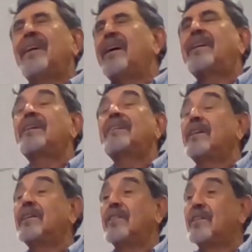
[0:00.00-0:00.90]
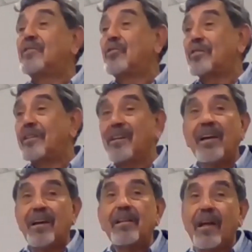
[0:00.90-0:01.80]
Ereğli in Turkey,
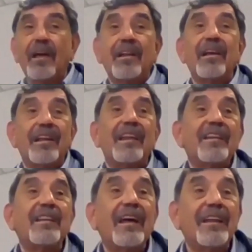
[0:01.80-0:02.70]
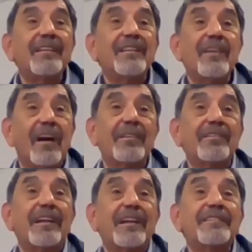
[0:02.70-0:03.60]
and in the
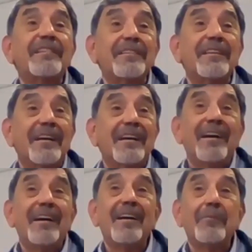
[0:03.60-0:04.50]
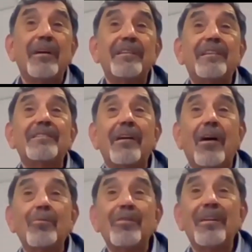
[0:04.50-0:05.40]
iron and steel making
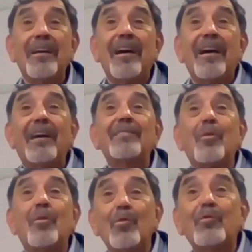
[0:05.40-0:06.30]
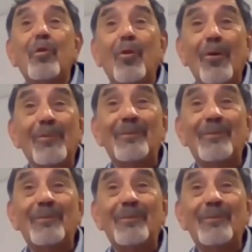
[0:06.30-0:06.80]
town, has also